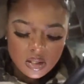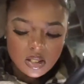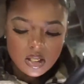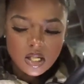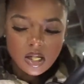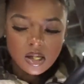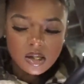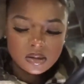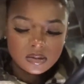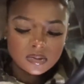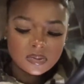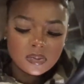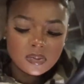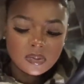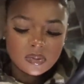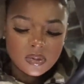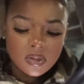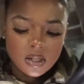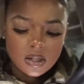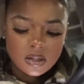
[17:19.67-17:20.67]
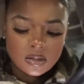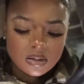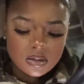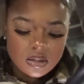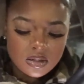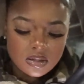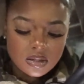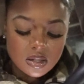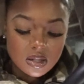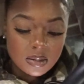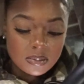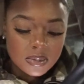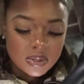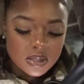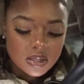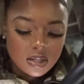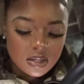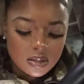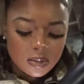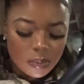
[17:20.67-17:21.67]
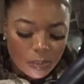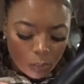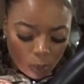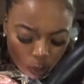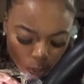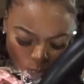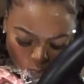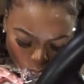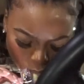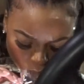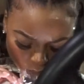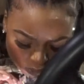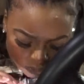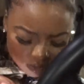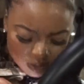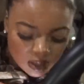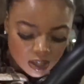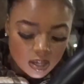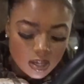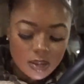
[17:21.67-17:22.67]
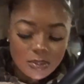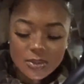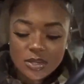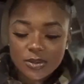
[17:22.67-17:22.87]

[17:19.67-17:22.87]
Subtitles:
Yeah, that gum